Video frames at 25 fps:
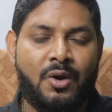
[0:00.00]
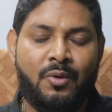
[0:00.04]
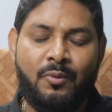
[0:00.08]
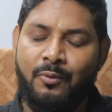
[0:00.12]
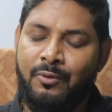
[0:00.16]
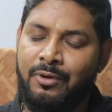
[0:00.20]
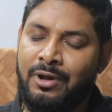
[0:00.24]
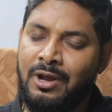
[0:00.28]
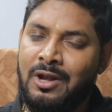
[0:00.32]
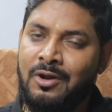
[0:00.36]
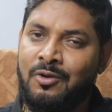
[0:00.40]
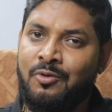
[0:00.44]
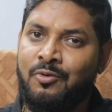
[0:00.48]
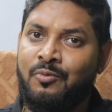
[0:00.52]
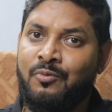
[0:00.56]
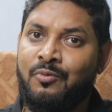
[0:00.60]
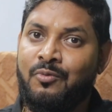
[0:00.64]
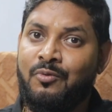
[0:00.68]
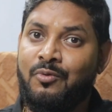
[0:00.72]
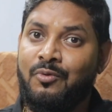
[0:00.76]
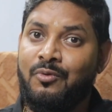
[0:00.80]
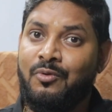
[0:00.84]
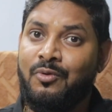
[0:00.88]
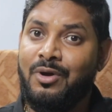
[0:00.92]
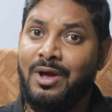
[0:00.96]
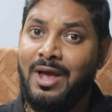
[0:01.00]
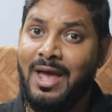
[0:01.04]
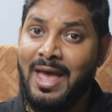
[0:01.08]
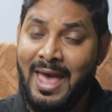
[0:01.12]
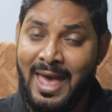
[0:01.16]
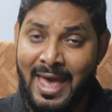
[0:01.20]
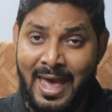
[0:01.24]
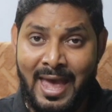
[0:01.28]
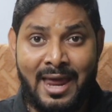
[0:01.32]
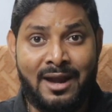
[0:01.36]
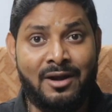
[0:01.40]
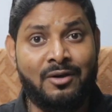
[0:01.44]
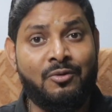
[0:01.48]
We will
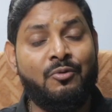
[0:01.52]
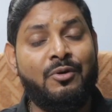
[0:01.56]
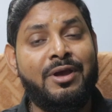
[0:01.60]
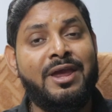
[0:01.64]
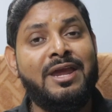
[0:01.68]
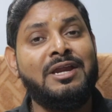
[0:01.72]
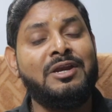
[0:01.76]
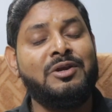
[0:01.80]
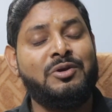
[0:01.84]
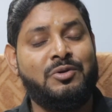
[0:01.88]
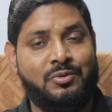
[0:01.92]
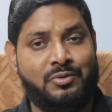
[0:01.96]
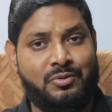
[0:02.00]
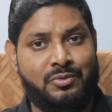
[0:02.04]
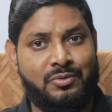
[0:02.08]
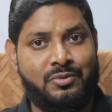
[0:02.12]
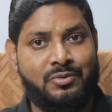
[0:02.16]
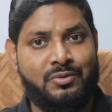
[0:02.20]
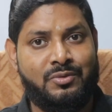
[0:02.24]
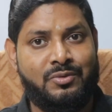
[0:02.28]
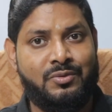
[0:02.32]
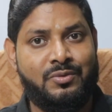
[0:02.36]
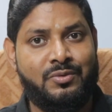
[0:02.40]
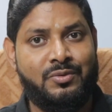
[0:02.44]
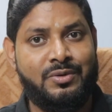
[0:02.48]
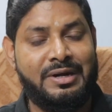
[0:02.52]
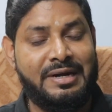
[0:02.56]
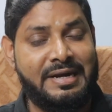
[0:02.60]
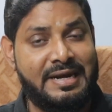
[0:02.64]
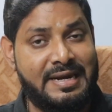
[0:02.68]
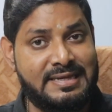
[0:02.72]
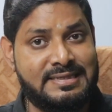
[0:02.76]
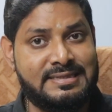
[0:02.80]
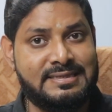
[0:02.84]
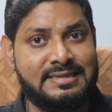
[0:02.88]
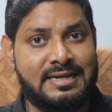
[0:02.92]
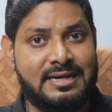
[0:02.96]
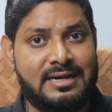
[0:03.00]
and going to
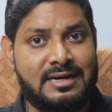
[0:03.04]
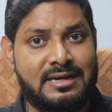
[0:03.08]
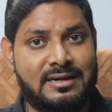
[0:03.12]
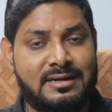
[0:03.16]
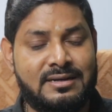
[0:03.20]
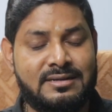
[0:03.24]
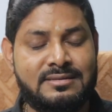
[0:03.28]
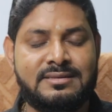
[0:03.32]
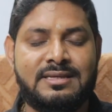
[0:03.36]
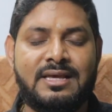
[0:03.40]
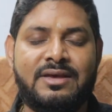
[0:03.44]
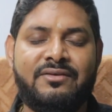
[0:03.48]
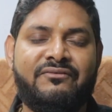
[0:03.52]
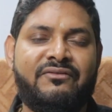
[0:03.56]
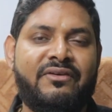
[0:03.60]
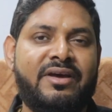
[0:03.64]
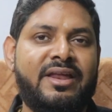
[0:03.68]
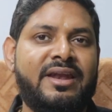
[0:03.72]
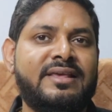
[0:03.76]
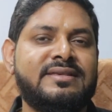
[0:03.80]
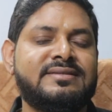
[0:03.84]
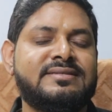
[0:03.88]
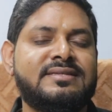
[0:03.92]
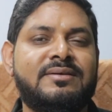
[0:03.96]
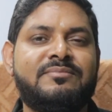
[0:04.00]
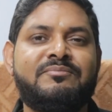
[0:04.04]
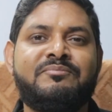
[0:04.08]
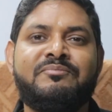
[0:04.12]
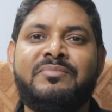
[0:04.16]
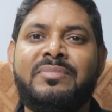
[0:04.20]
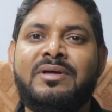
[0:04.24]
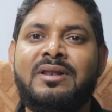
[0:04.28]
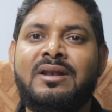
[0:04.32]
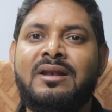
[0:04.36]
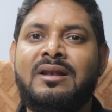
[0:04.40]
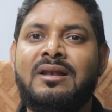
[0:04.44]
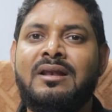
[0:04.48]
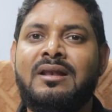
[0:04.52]
discuss a very
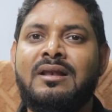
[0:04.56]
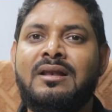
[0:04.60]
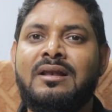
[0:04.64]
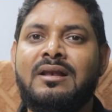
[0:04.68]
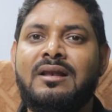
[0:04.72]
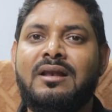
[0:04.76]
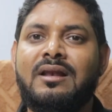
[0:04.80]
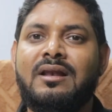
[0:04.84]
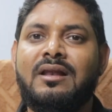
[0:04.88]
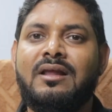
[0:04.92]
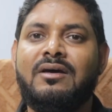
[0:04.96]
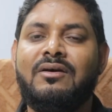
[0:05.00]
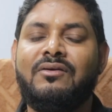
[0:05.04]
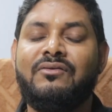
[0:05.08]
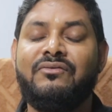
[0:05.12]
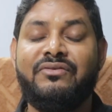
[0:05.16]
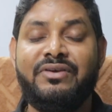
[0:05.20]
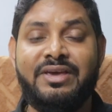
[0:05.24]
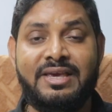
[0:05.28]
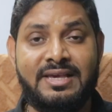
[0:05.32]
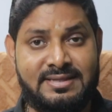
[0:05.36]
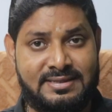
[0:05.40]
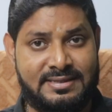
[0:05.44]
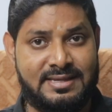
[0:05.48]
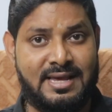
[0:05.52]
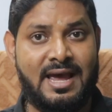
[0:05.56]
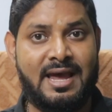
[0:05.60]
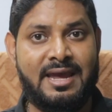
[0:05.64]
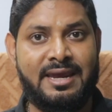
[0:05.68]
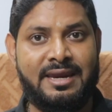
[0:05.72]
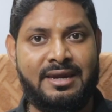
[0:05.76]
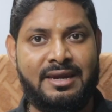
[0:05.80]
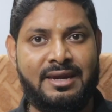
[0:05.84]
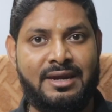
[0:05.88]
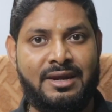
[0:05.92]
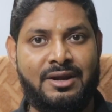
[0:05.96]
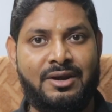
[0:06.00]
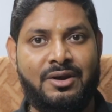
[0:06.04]
simple V
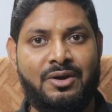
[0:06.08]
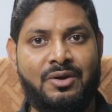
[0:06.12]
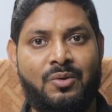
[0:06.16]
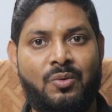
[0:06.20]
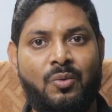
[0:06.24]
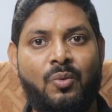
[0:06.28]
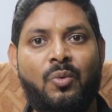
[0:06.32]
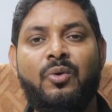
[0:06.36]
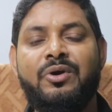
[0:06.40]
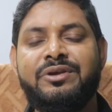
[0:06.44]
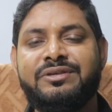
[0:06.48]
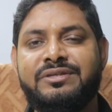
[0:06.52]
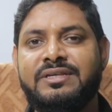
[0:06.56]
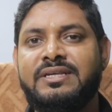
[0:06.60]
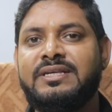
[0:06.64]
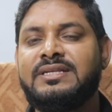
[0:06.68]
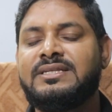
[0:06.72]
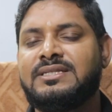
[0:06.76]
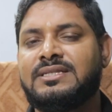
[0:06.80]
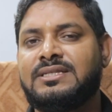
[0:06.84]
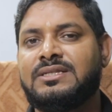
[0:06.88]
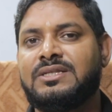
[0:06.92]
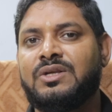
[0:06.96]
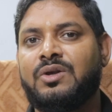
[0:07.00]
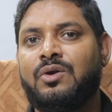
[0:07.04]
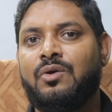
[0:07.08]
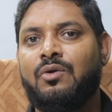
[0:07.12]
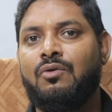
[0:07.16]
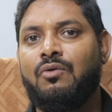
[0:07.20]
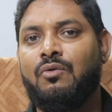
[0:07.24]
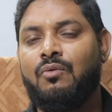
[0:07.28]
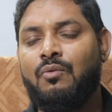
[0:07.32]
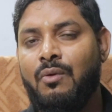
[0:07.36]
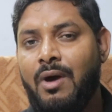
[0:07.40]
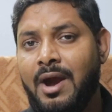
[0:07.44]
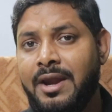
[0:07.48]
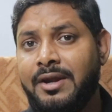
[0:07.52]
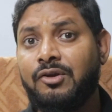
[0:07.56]
sign which is
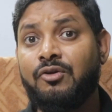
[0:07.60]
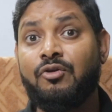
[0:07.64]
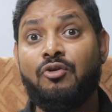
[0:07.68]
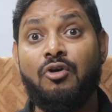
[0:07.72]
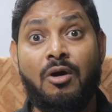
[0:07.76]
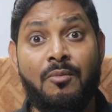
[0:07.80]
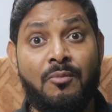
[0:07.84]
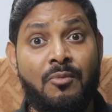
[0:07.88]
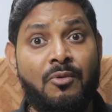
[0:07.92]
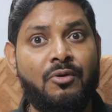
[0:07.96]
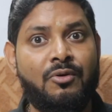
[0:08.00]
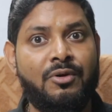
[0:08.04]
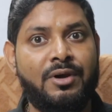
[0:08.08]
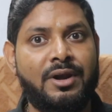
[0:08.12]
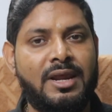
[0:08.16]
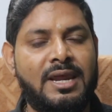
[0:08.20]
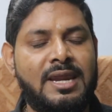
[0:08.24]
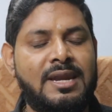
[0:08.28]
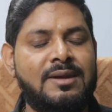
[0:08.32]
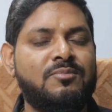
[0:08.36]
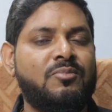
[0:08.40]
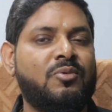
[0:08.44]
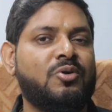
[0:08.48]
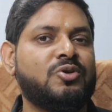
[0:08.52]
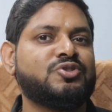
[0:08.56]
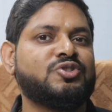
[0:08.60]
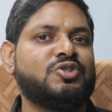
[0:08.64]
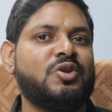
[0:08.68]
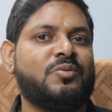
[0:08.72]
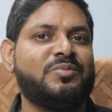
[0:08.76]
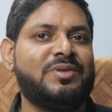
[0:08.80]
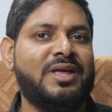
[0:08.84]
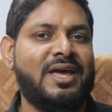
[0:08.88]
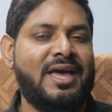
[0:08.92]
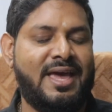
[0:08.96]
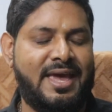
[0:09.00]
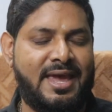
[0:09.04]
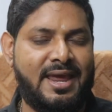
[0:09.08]
quite common in most
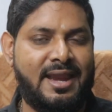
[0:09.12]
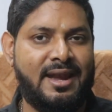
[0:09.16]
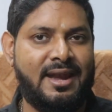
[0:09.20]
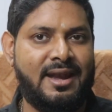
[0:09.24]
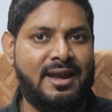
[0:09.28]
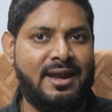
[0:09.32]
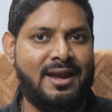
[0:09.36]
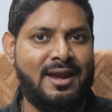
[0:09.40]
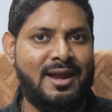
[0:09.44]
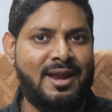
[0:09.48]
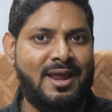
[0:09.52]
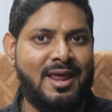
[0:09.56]
of the hand,